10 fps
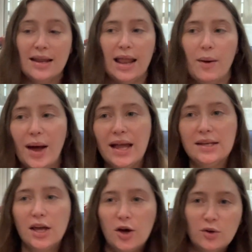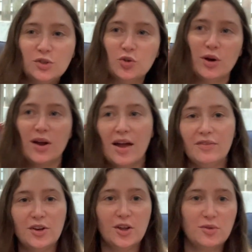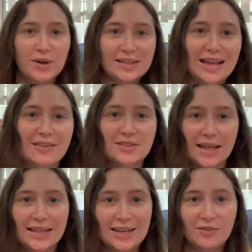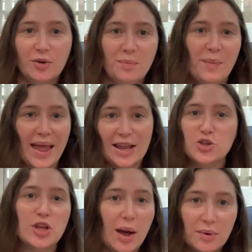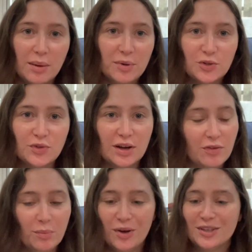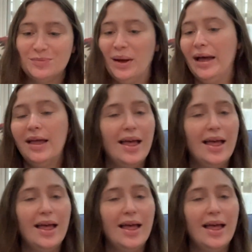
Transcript: Now I know Storygraph and Goodreads have slightly different page count numbers for different books, but